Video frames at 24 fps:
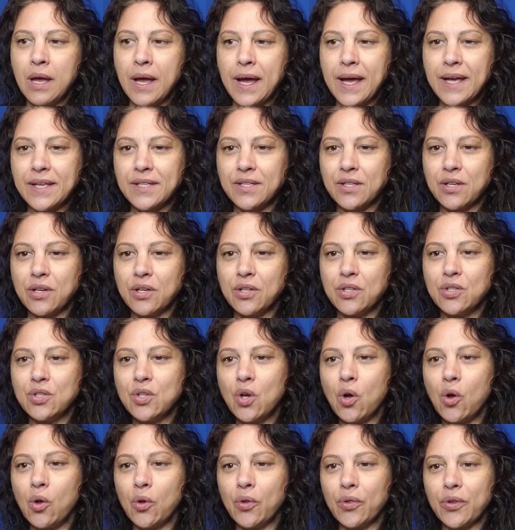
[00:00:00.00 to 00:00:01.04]
as an
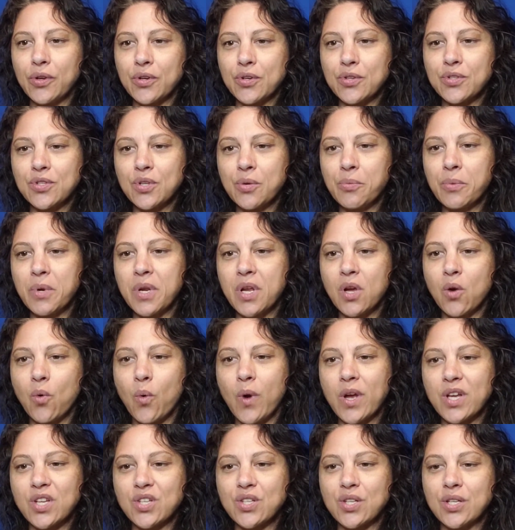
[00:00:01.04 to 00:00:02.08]
adult, there's so many
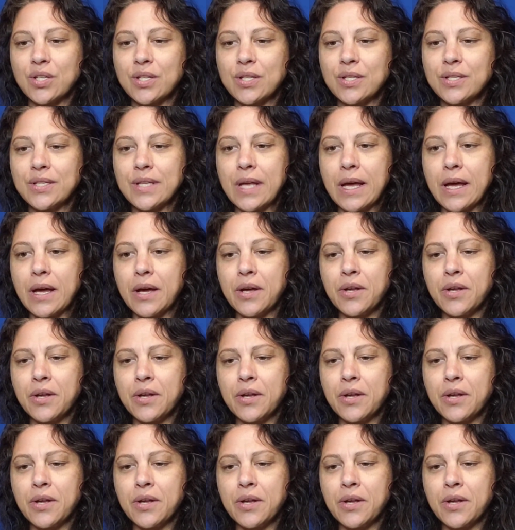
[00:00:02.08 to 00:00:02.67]
questions that